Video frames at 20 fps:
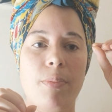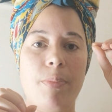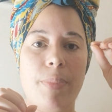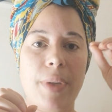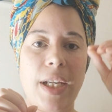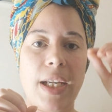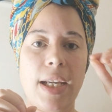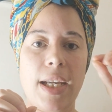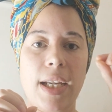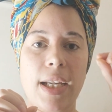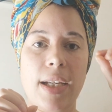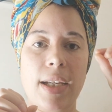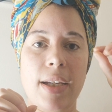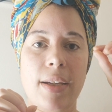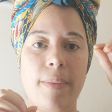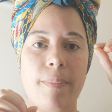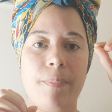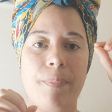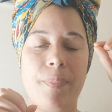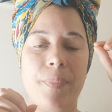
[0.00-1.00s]
being,
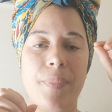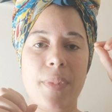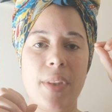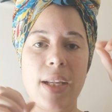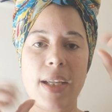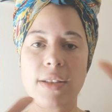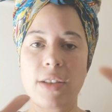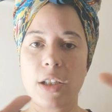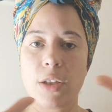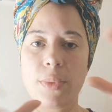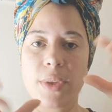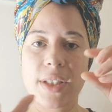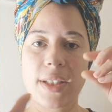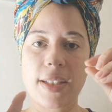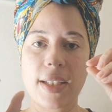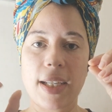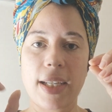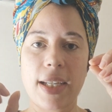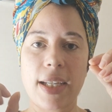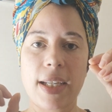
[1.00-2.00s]
as I always
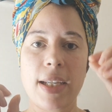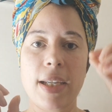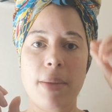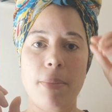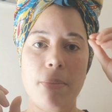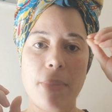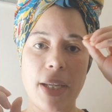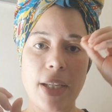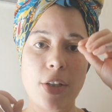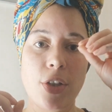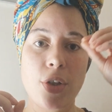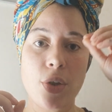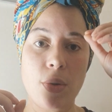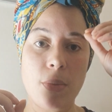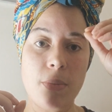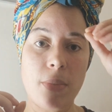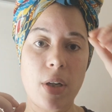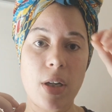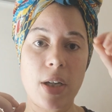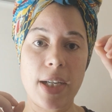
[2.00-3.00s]
say, make your
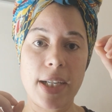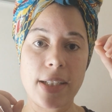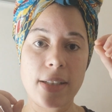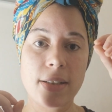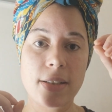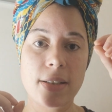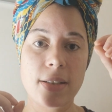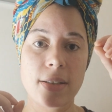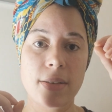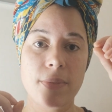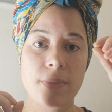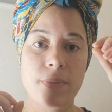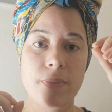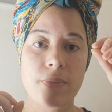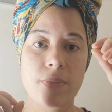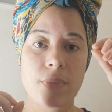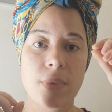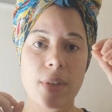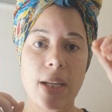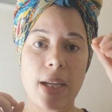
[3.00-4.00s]
mind
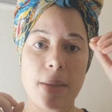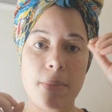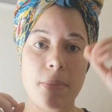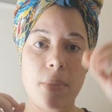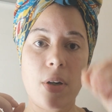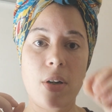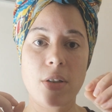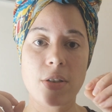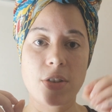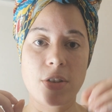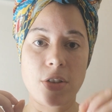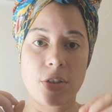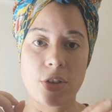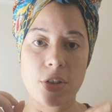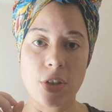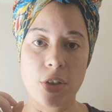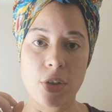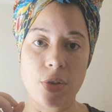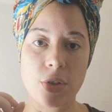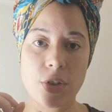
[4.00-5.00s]
a master
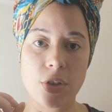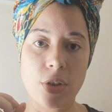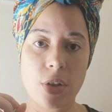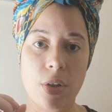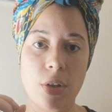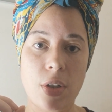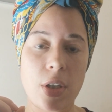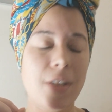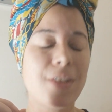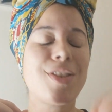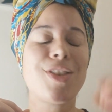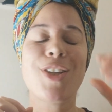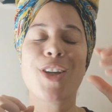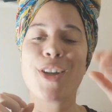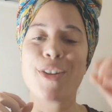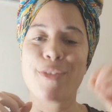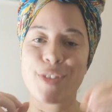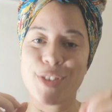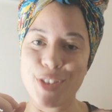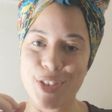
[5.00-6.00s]
to your soul, a
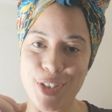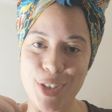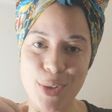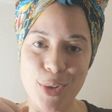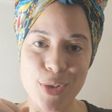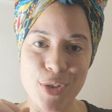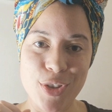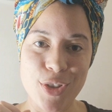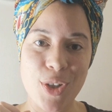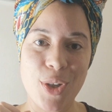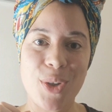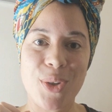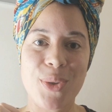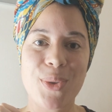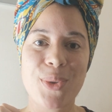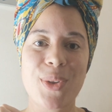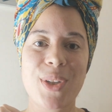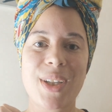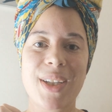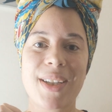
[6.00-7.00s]
servant to your
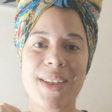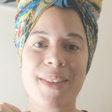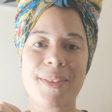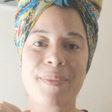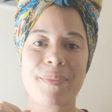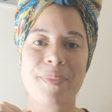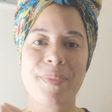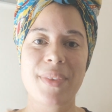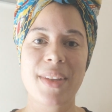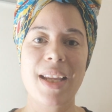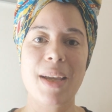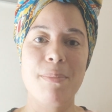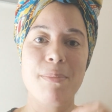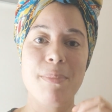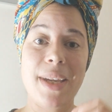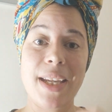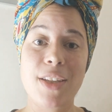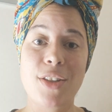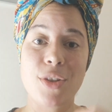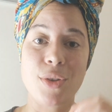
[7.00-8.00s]
soul, and
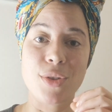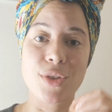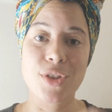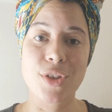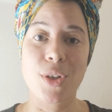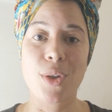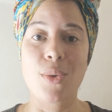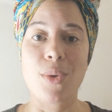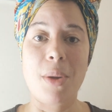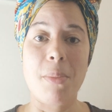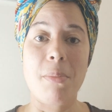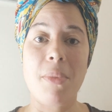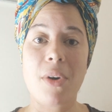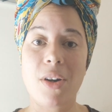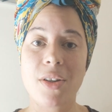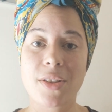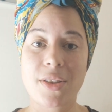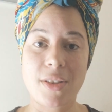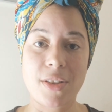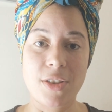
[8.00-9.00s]
make your soul a
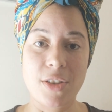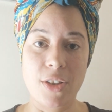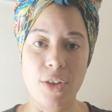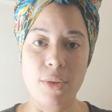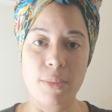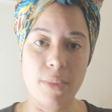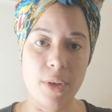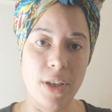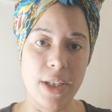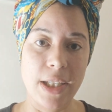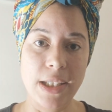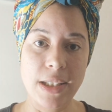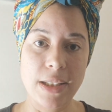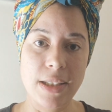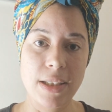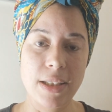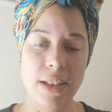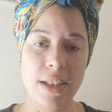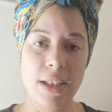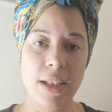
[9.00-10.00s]
master to your mind.